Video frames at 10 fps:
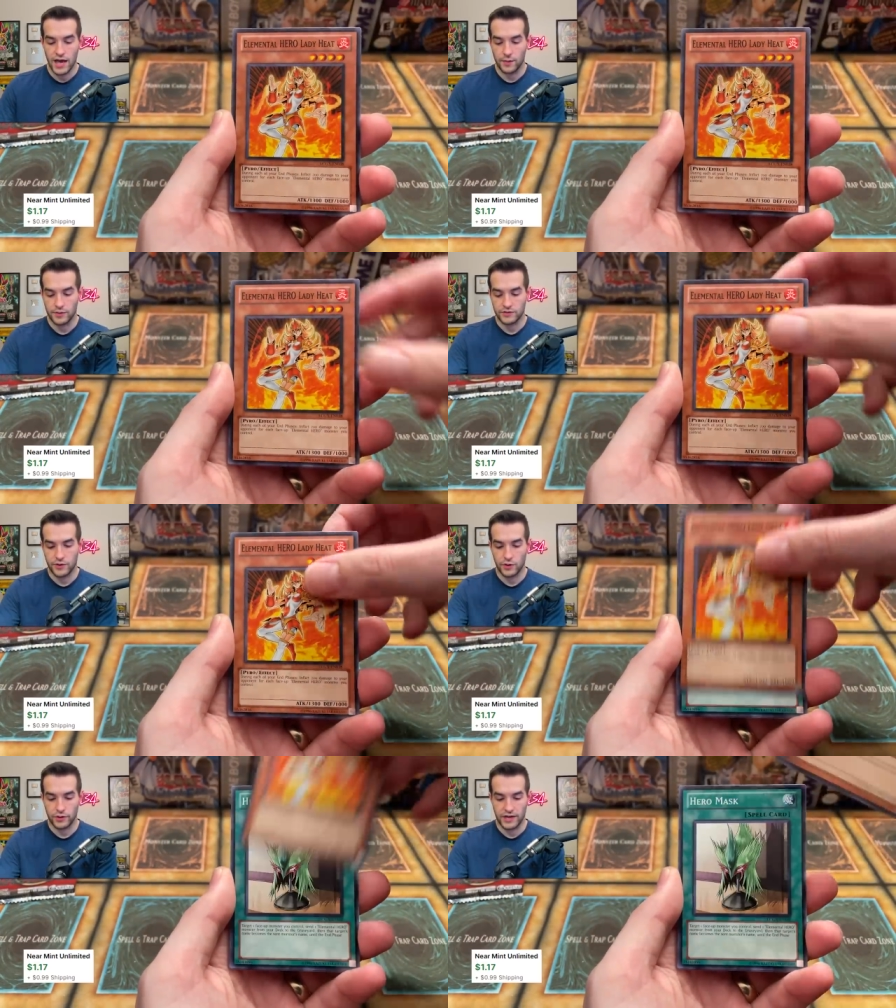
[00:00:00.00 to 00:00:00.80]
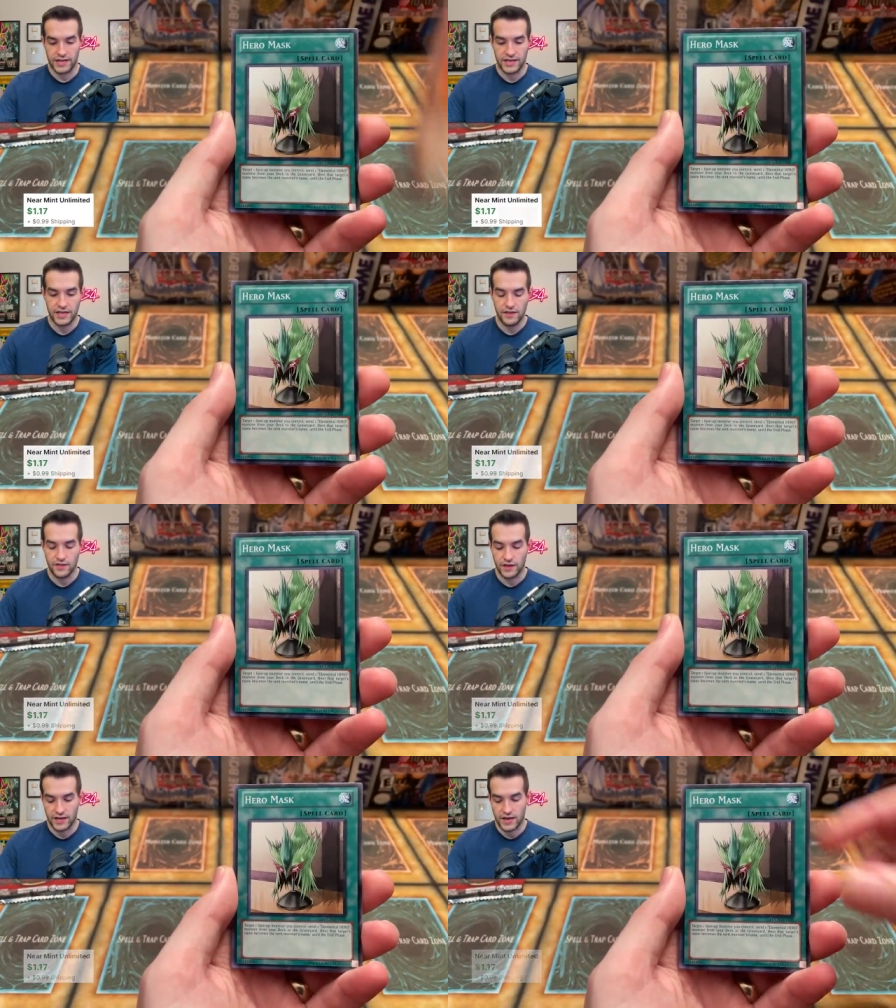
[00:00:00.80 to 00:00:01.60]
Elemental Hero Lady
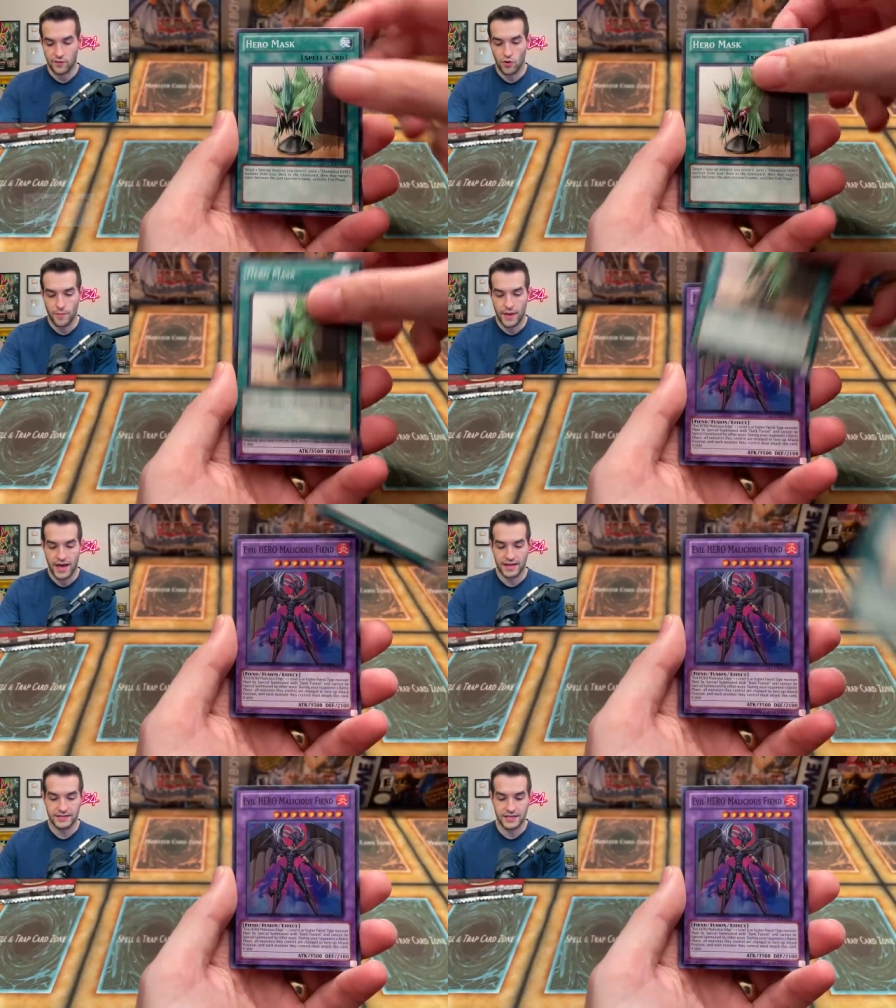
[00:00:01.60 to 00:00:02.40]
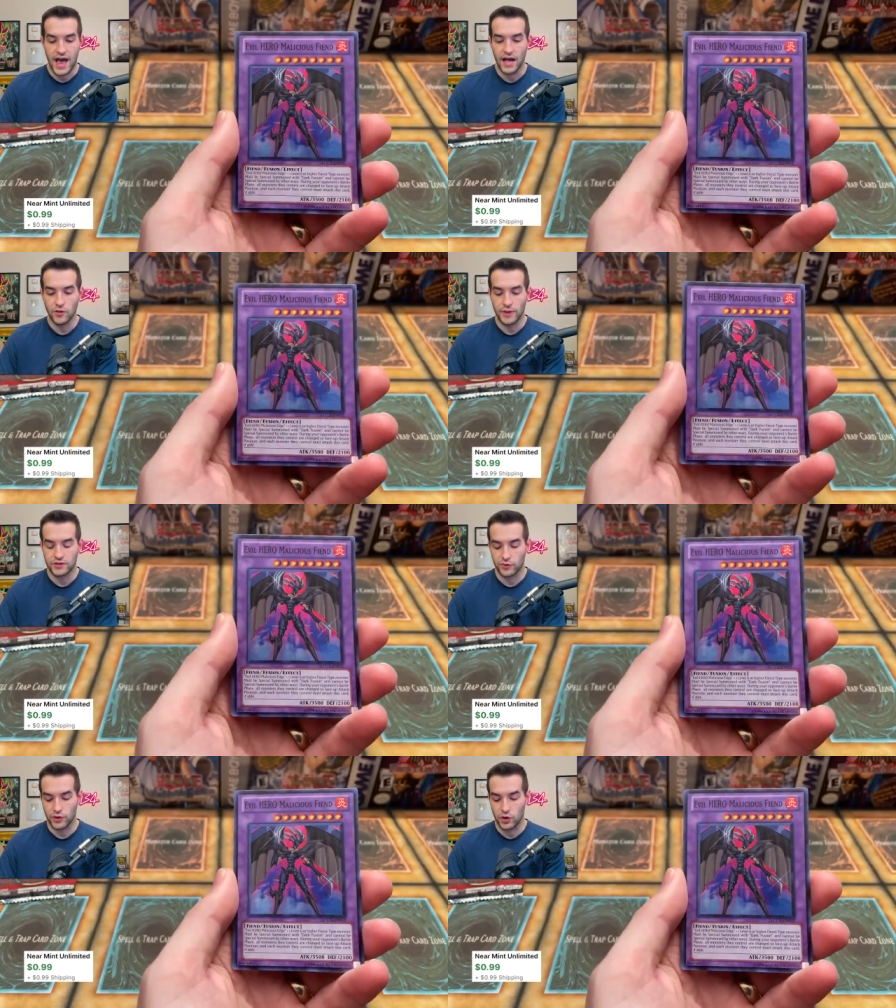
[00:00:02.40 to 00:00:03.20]
Heat, the Hero Mask,
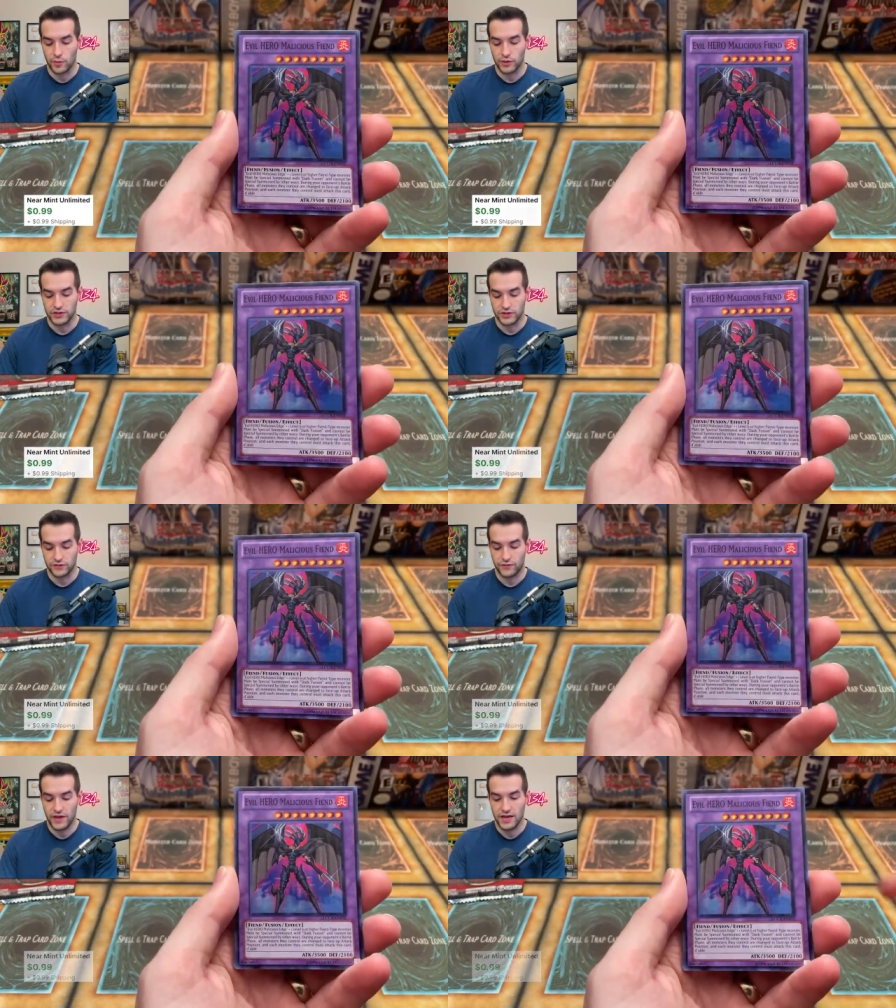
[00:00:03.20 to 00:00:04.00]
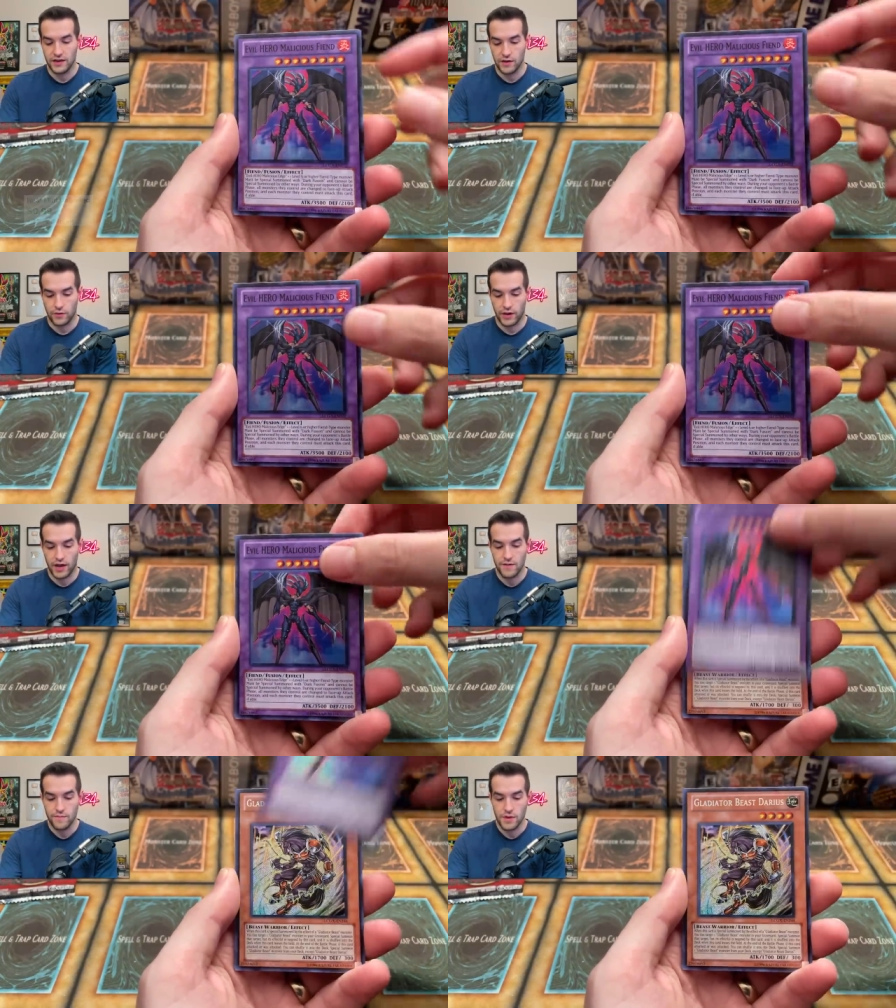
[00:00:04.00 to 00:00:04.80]
Elemental Hero Malicious Fiend,
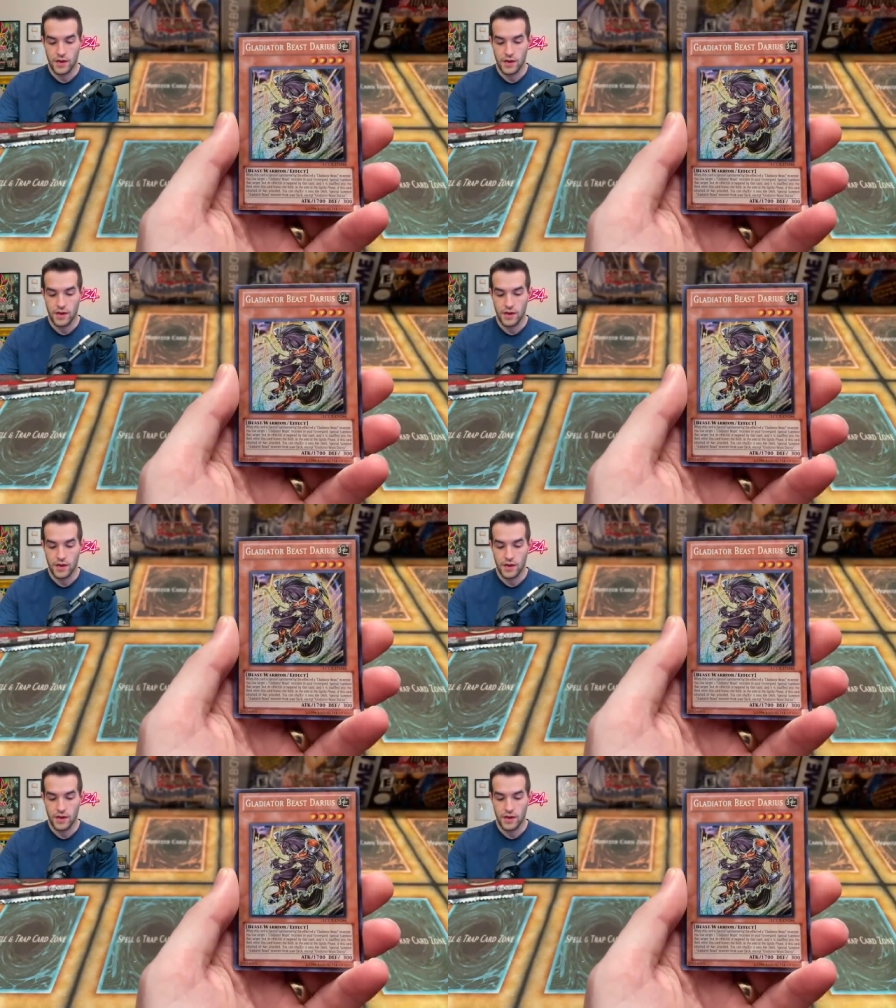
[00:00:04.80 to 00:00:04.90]
okay.